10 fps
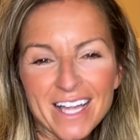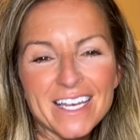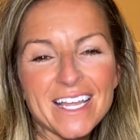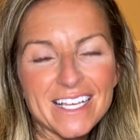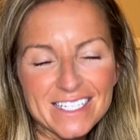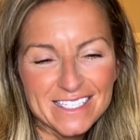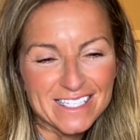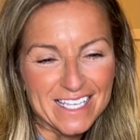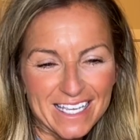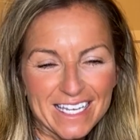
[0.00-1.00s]

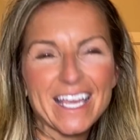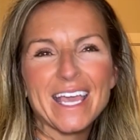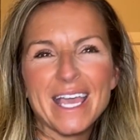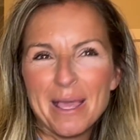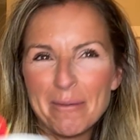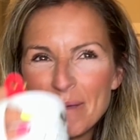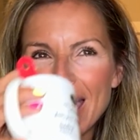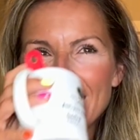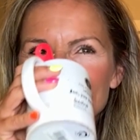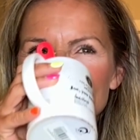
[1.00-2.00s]
unseen
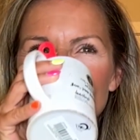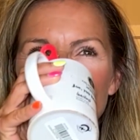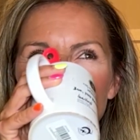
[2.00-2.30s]
impact.